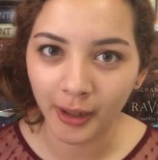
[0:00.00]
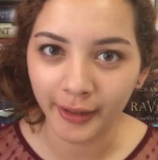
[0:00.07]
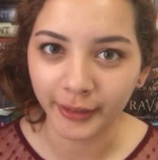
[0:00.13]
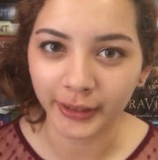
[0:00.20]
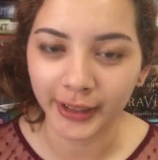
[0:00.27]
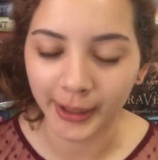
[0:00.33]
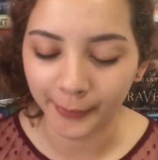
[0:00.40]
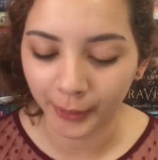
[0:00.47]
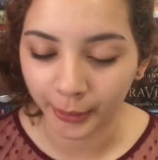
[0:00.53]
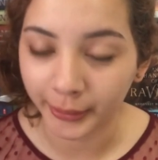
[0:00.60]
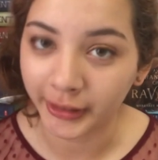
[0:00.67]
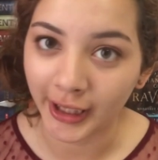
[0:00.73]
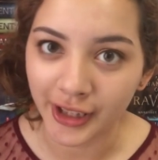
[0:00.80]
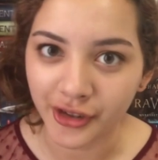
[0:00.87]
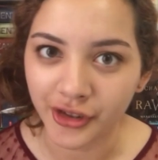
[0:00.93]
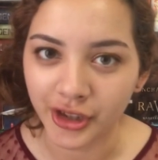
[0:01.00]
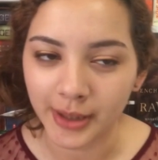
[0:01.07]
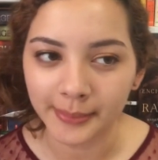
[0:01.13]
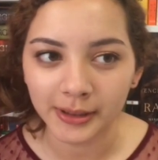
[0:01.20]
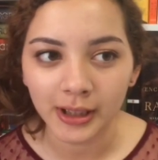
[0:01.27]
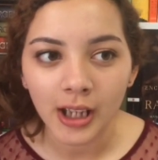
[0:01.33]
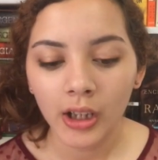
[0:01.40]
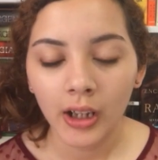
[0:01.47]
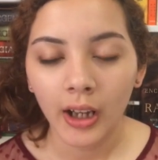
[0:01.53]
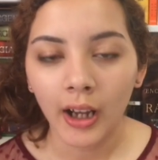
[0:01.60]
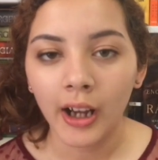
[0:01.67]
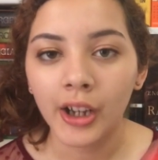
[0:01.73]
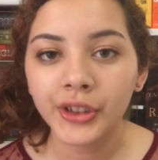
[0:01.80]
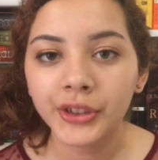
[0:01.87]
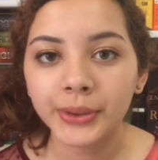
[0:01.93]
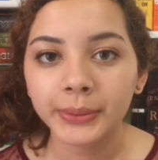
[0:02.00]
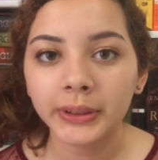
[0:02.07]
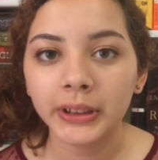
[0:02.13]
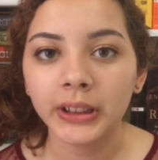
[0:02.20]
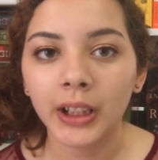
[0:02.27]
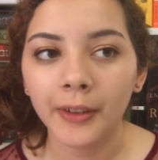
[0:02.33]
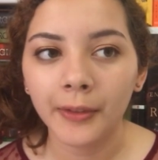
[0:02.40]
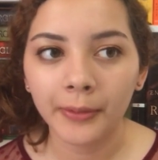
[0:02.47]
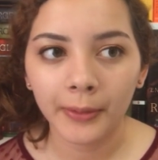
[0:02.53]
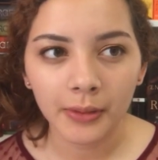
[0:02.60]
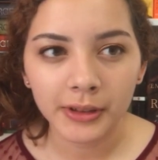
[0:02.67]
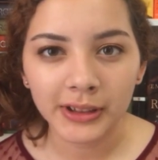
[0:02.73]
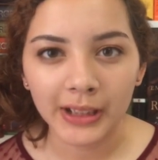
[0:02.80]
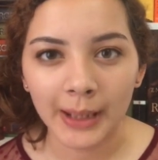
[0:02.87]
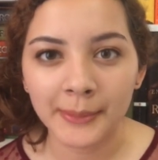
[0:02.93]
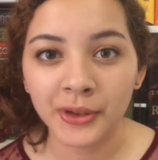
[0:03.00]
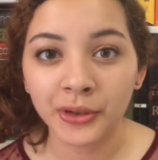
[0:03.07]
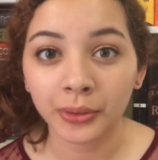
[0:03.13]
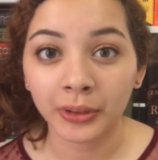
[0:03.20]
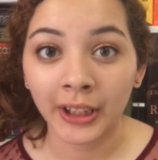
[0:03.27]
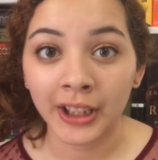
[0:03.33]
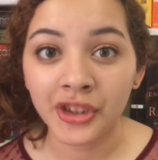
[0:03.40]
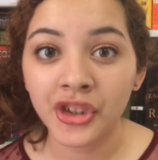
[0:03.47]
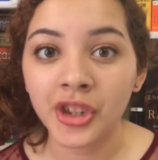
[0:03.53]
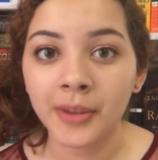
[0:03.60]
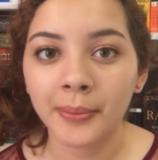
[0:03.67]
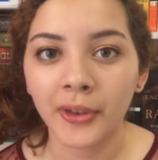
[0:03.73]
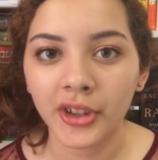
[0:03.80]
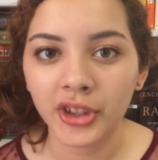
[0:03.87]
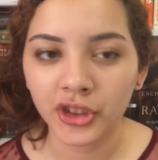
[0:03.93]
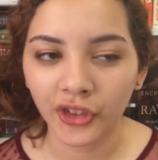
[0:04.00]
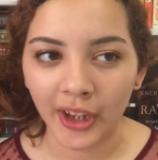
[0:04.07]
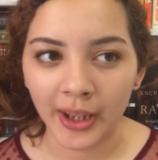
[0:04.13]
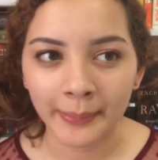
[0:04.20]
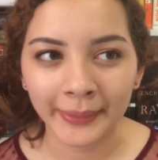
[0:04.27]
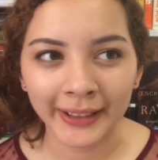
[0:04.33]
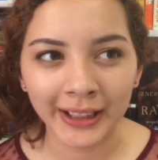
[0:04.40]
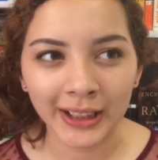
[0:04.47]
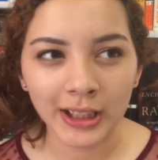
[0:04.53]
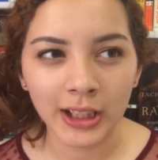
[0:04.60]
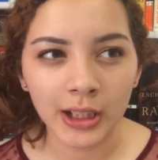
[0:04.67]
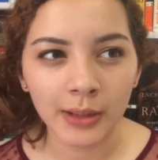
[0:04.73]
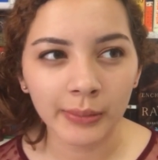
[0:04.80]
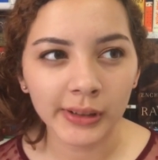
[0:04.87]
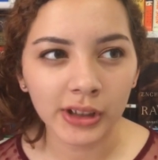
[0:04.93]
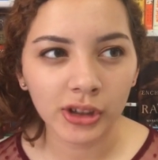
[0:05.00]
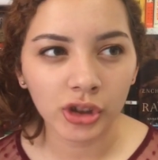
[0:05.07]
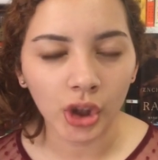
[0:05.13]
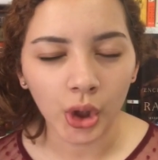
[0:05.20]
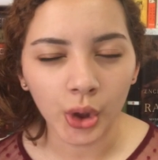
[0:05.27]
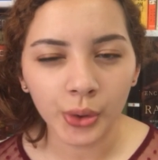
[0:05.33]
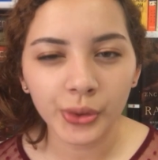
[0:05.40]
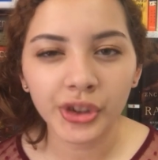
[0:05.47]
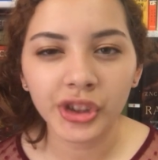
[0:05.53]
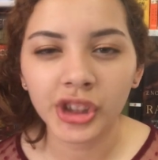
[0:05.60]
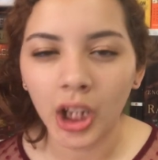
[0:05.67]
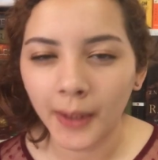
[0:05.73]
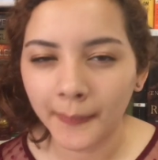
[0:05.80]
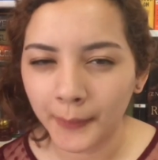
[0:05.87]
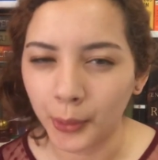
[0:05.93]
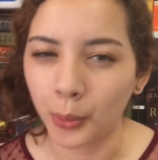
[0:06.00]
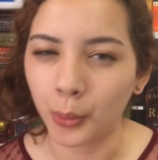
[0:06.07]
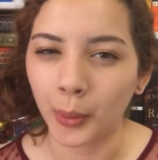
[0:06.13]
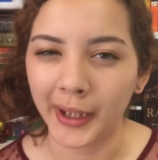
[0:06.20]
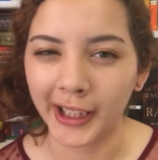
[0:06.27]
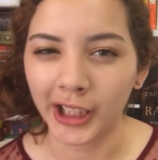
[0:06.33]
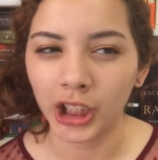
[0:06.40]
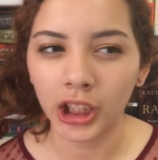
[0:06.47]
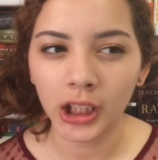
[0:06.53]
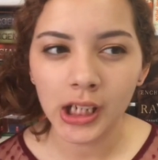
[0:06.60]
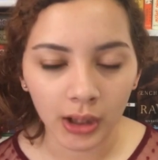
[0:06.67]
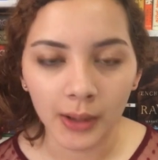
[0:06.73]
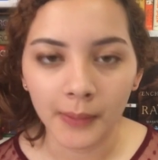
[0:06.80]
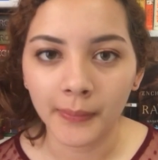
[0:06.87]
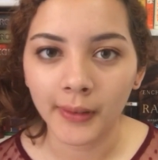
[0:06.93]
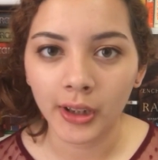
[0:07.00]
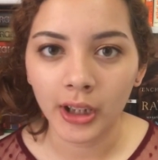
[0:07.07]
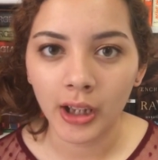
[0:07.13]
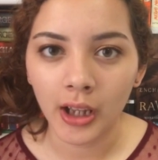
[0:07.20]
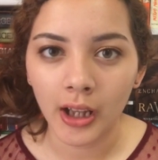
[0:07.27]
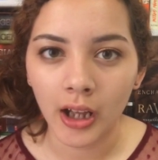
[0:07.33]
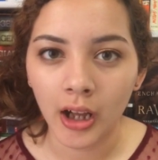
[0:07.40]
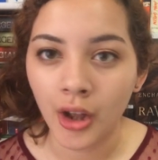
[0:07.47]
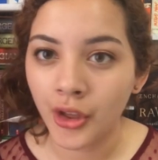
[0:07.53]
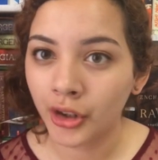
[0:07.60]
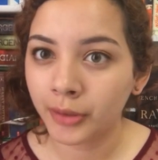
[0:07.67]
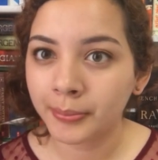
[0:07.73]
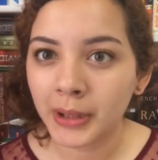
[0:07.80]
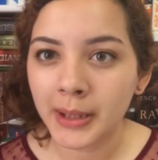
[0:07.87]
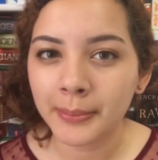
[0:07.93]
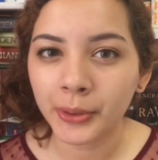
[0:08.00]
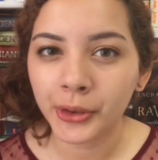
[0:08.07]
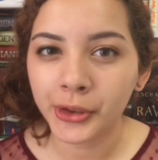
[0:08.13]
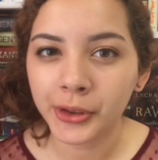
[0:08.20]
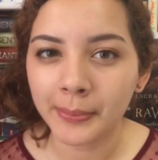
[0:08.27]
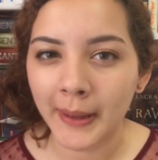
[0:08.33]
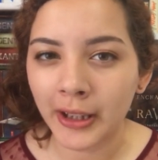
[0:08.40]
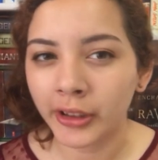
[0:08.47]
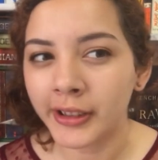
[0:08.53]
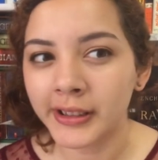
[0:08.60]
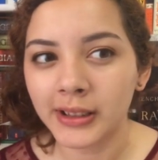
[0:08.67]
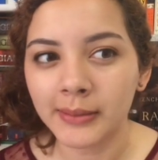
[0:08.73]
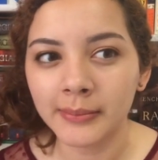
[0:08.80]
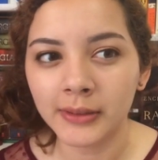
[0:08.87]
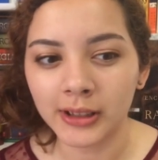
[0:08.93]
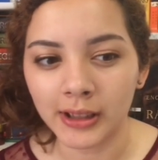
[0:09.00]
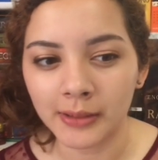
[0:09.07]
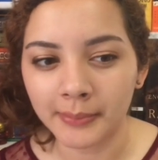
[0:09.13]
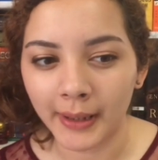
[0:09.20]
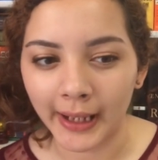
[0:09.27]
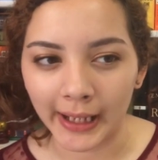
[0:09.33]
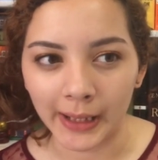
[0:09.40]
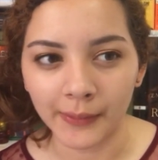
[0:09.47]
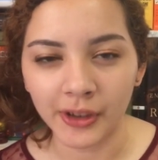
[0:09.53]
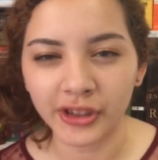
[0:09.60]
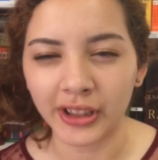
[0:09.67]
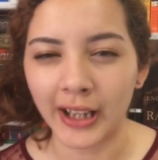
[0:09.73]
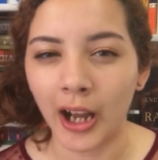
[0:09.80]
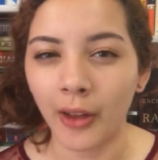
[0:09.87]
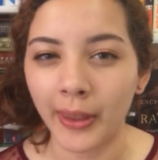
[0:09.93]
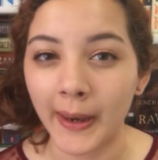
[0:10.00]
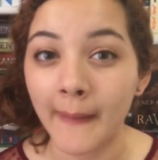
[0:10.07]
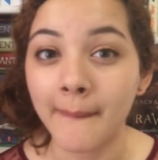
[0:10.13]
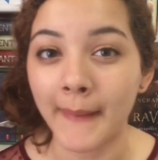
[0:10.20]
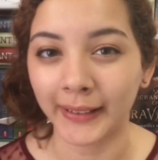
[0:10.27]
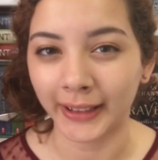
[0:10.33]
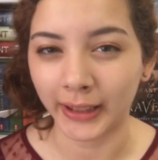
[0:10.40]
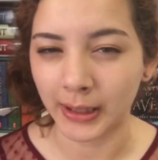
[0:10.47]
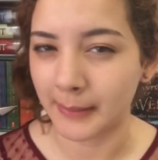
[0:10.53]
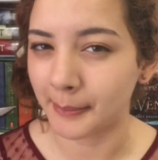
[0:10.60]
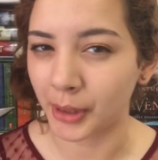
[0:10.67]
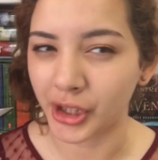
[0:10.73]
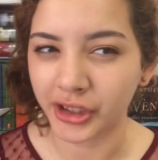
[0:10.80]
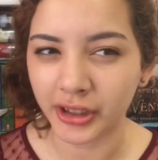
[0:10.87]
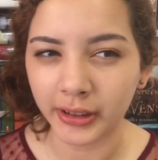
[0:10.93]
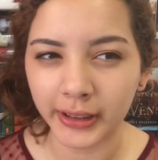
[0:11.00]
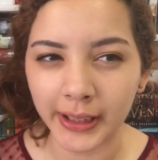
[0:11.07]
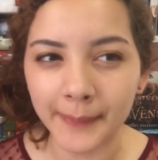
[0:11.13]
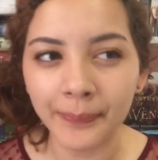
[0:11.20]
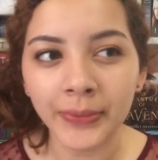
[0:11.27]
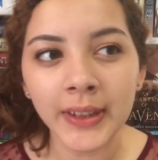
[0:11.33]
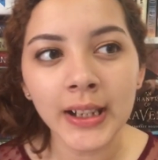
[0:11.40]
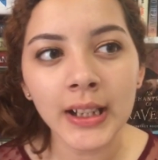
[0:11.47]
modeling for relationships. I also really love Simon's relationship with his family. He was so self-aware of other people's mannerisms and behaviors and how they affected him personally.